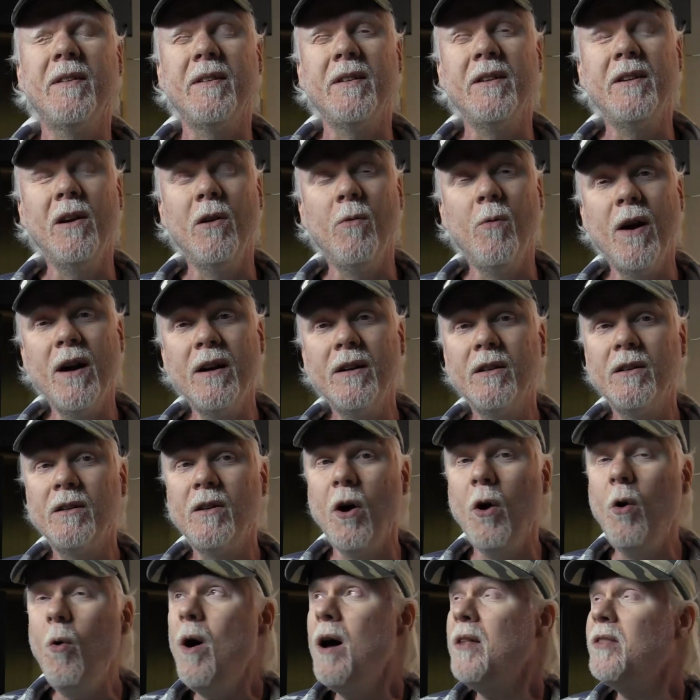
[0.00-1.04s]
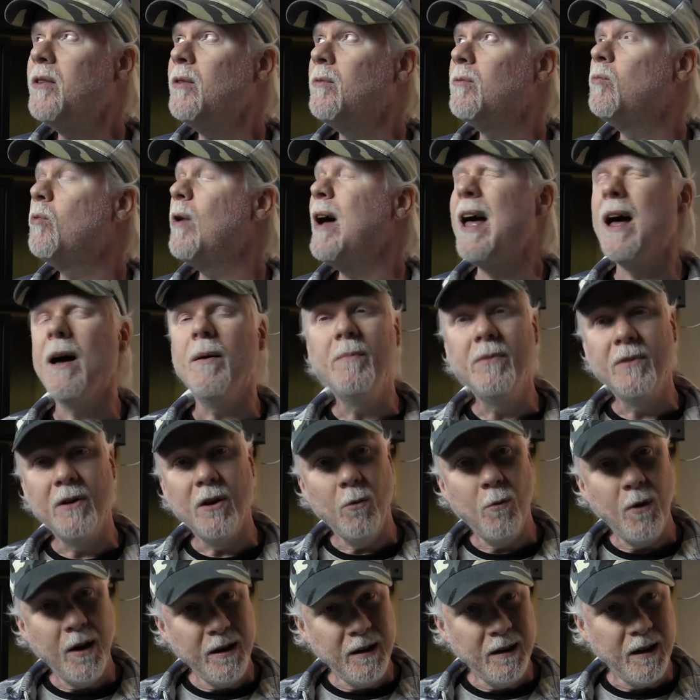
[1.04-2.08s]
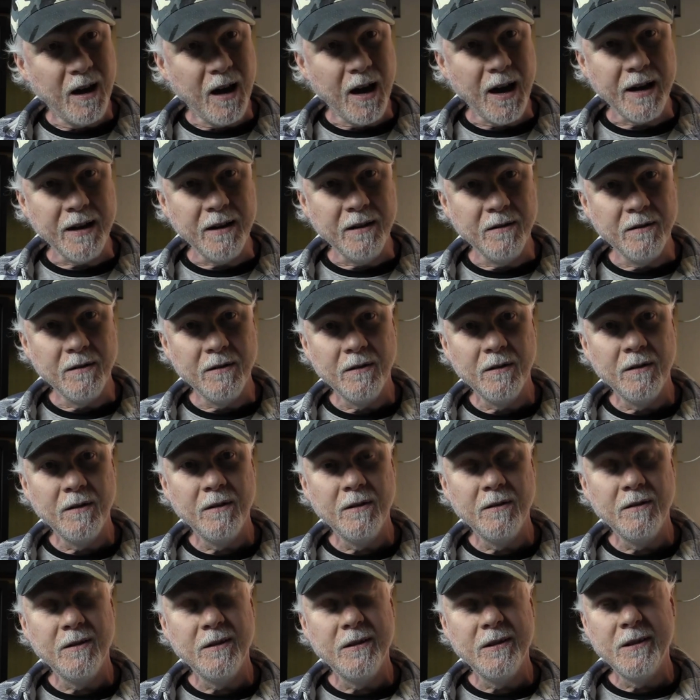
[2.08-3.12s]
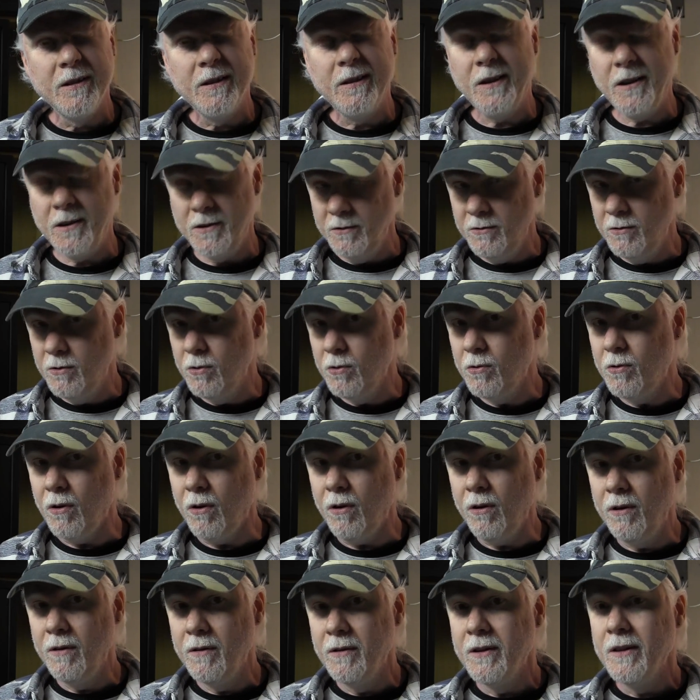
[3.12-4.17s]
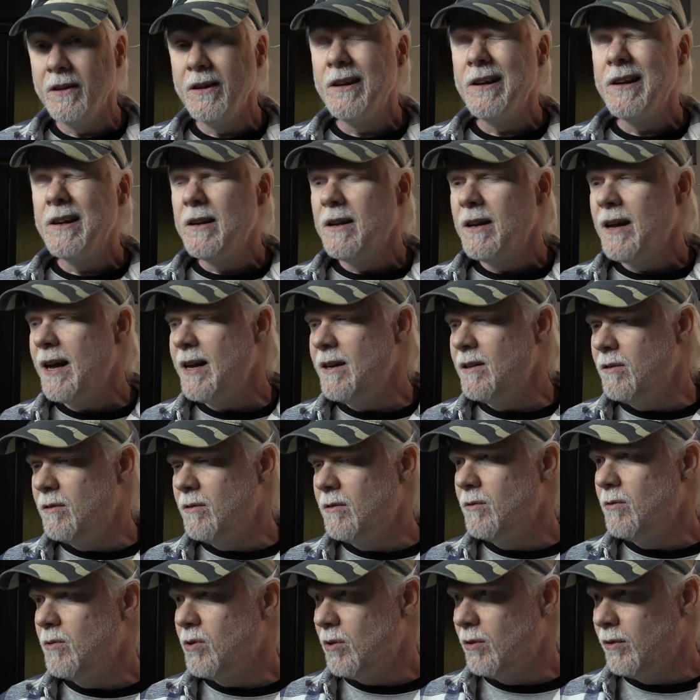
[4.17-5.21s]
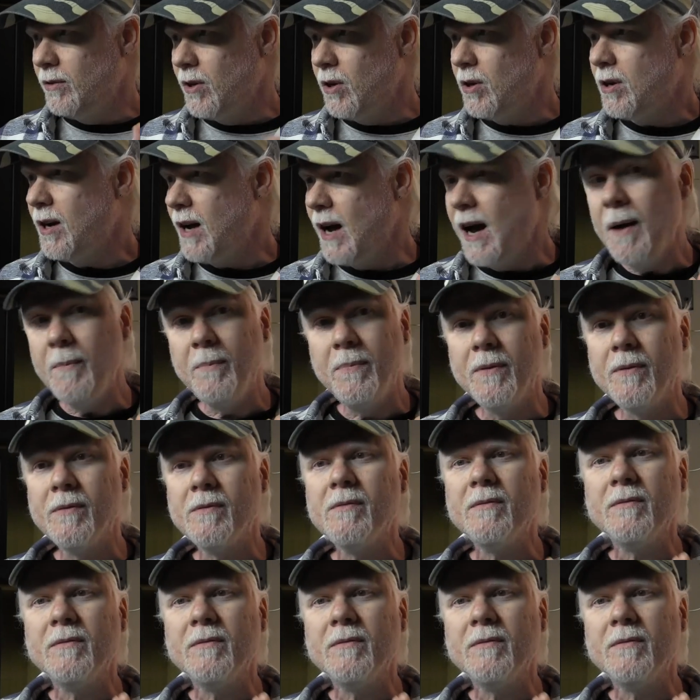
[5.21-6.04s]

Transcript: You know what? Go on the web, go online, on Google, and look up